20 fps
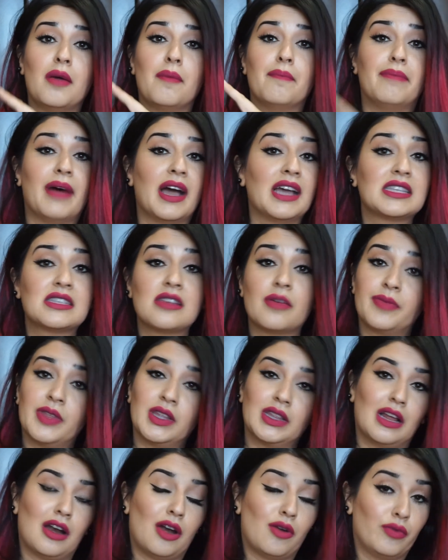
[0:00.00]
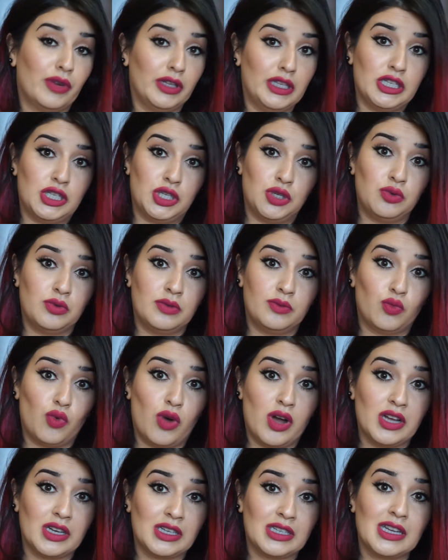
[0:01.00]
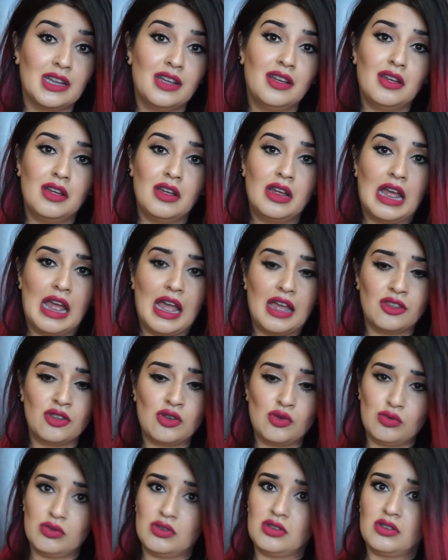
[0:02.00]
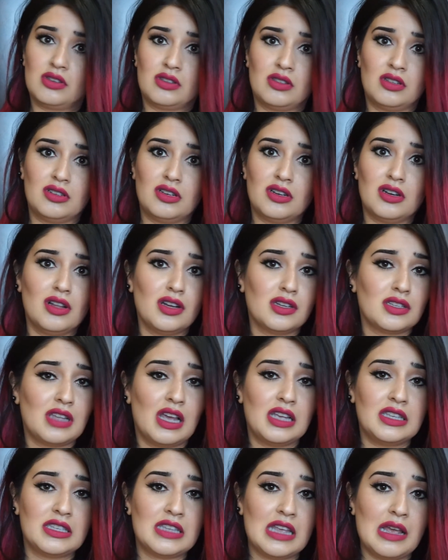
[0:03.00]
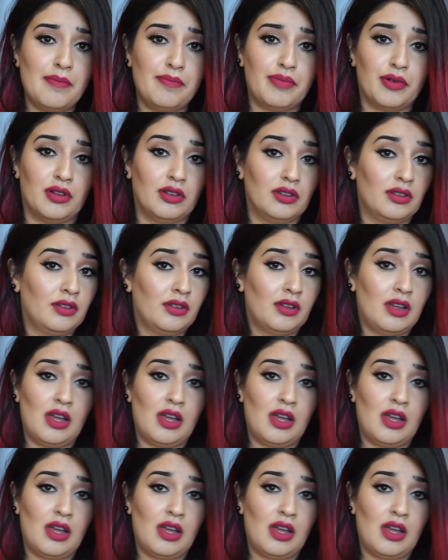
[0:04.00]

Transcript: buy something that I really do want, and use the deluxe size sample.